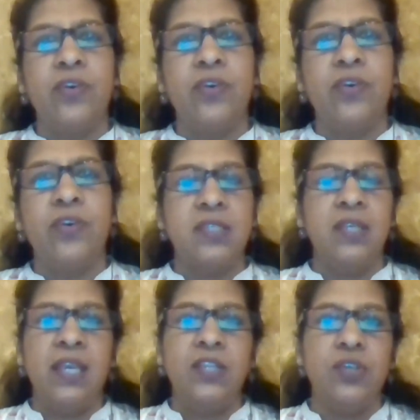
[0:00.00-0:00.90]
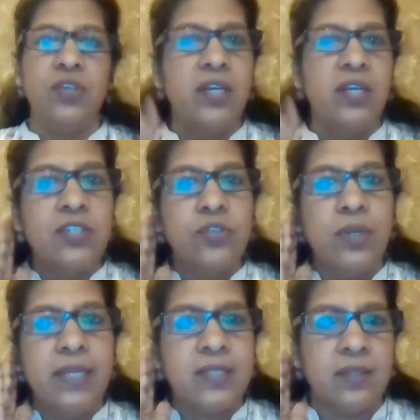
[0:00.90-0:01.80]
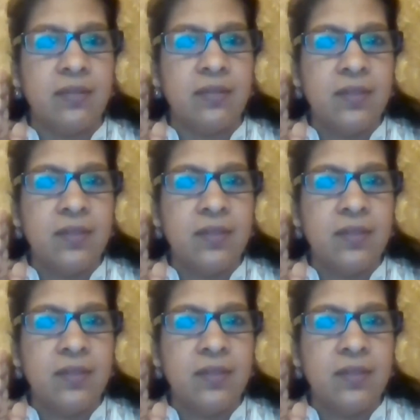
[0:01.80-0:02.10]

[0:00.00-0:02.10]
us in HR is to listen.